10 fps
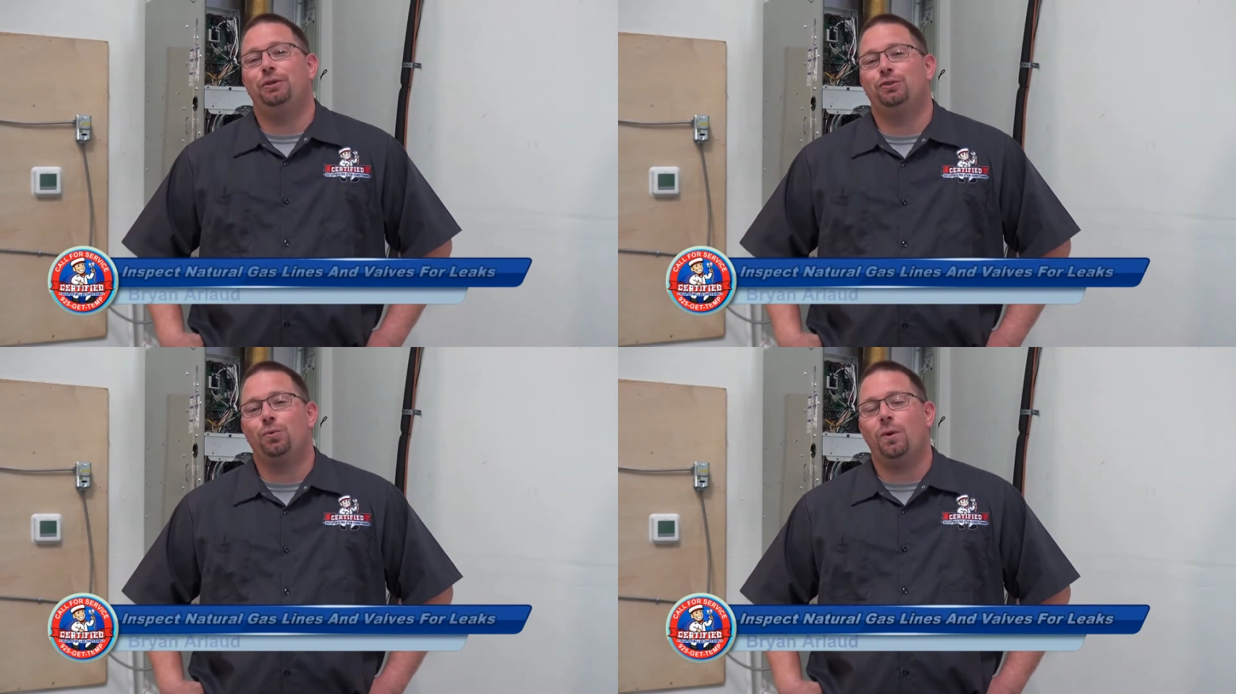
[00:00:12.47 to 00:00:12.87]

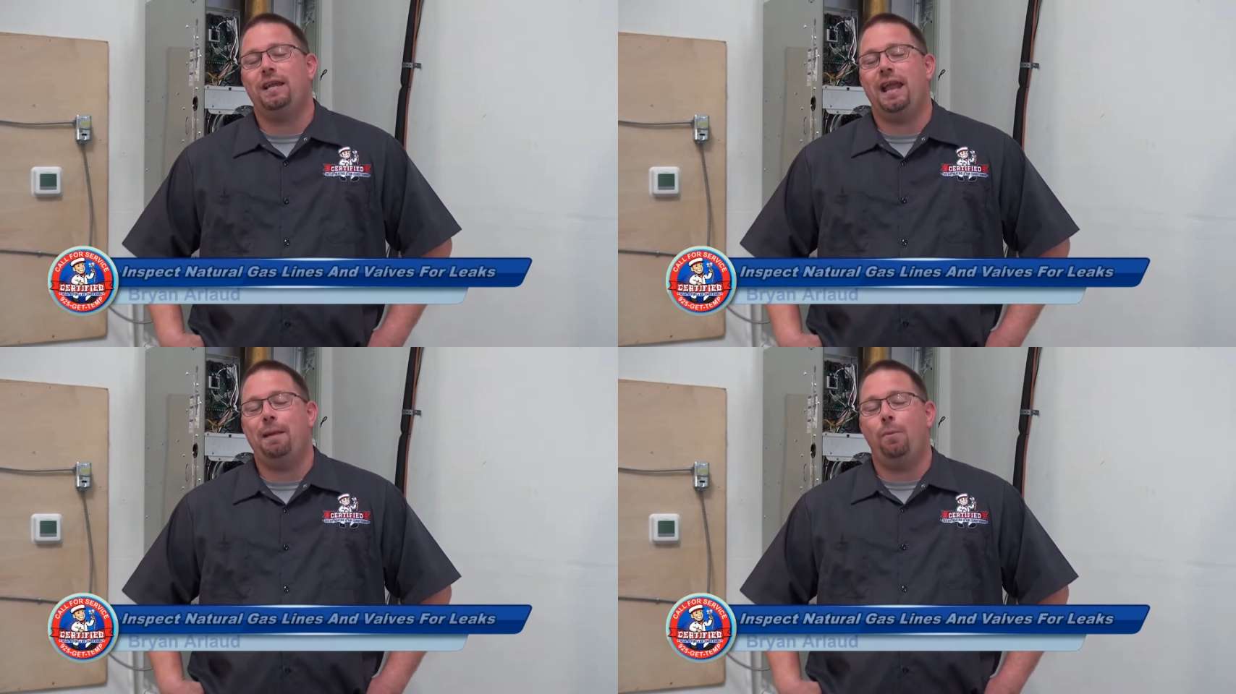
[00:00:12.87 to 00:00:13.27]
of your
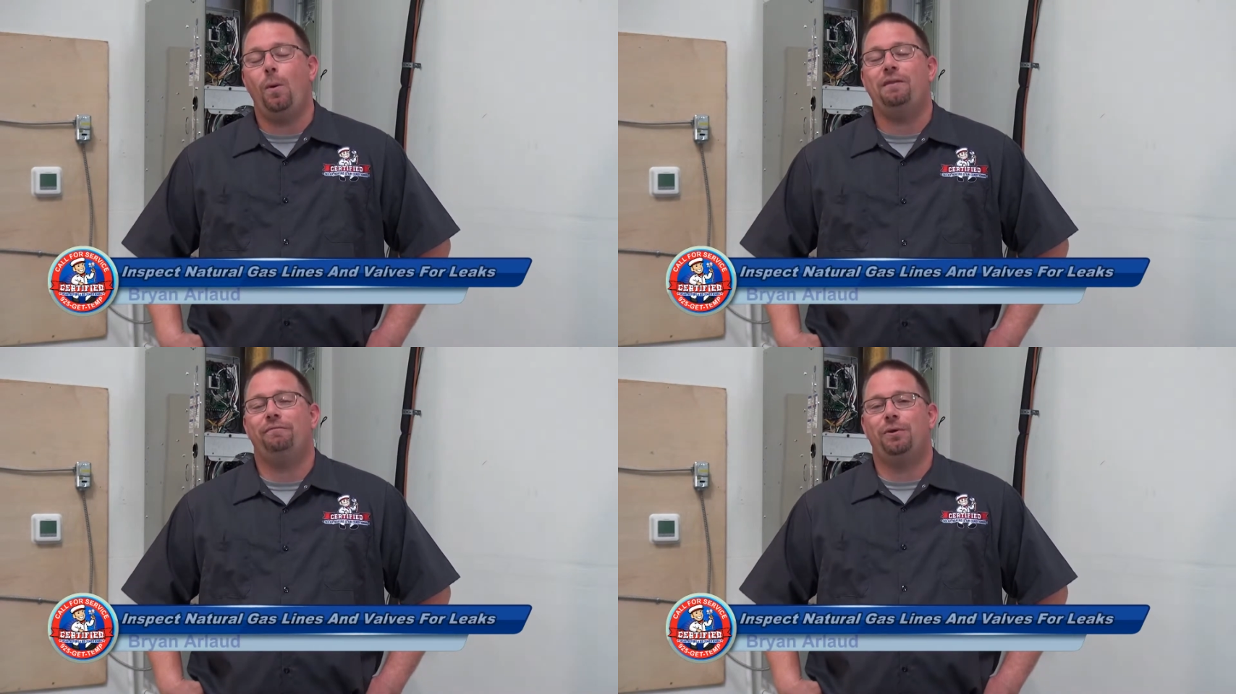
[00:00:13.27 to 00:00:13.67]

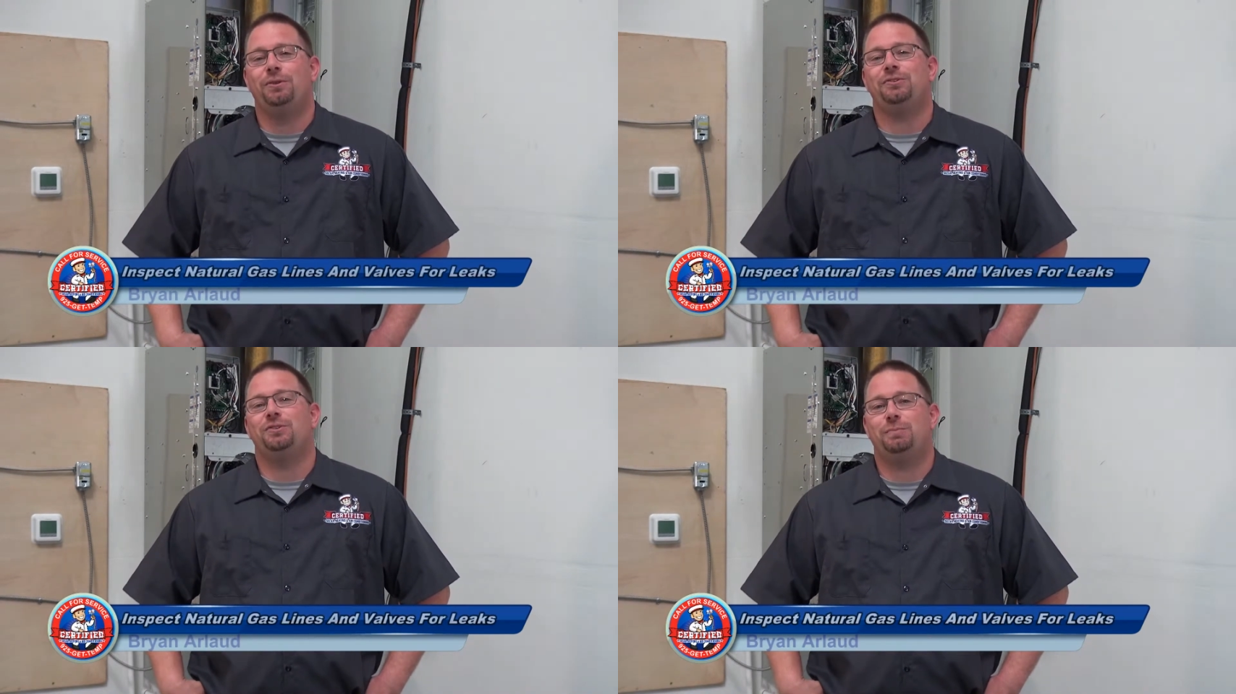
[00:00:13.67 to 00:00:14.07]
28-point
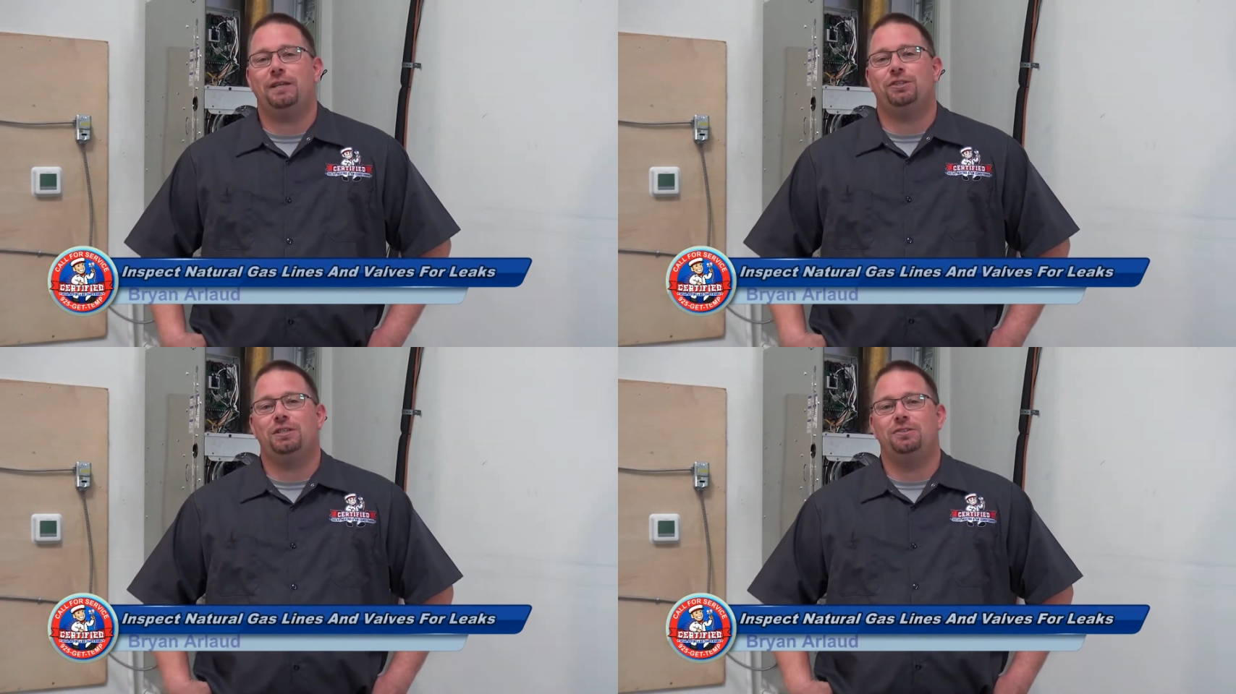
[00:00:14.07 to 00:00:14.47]
furnace
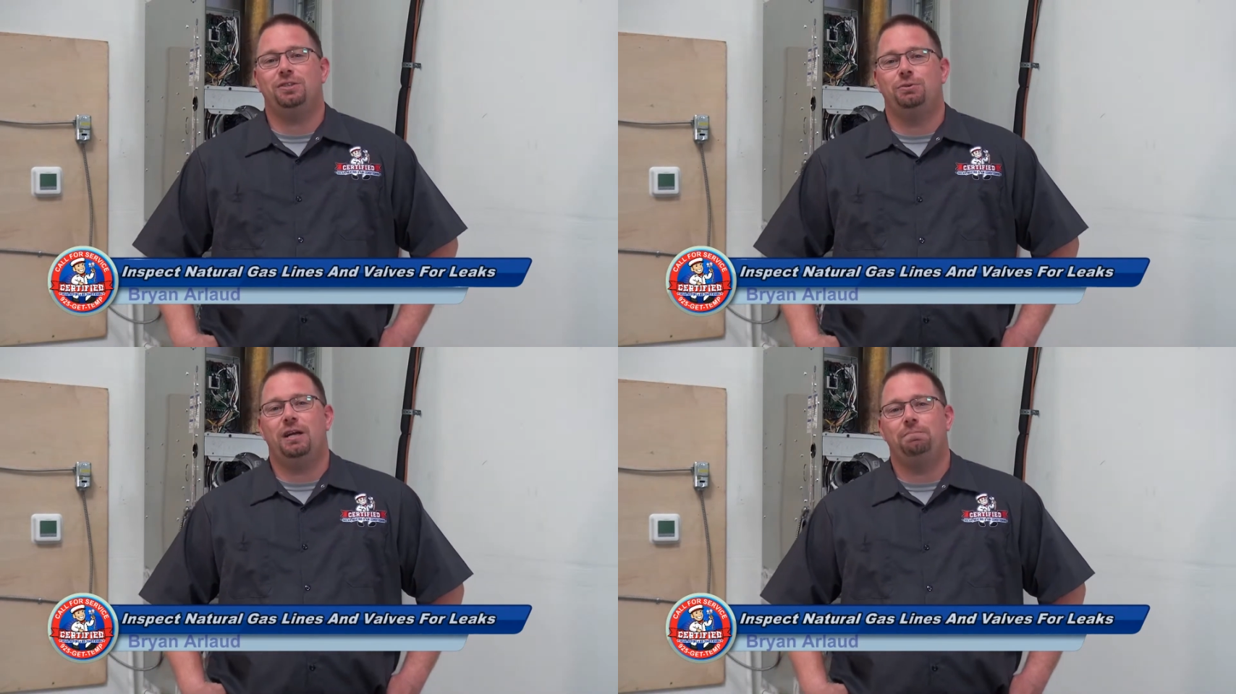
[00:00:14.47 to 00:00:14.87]
inspection
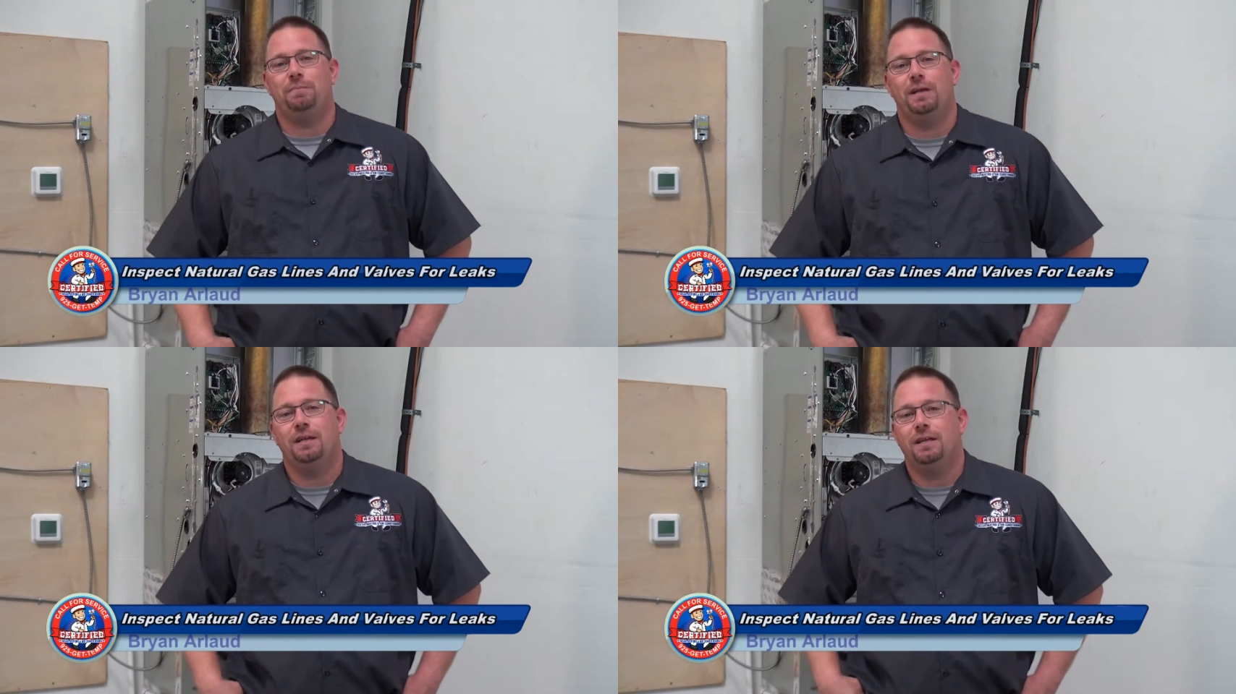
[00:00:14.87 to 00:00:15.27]
and tune-up.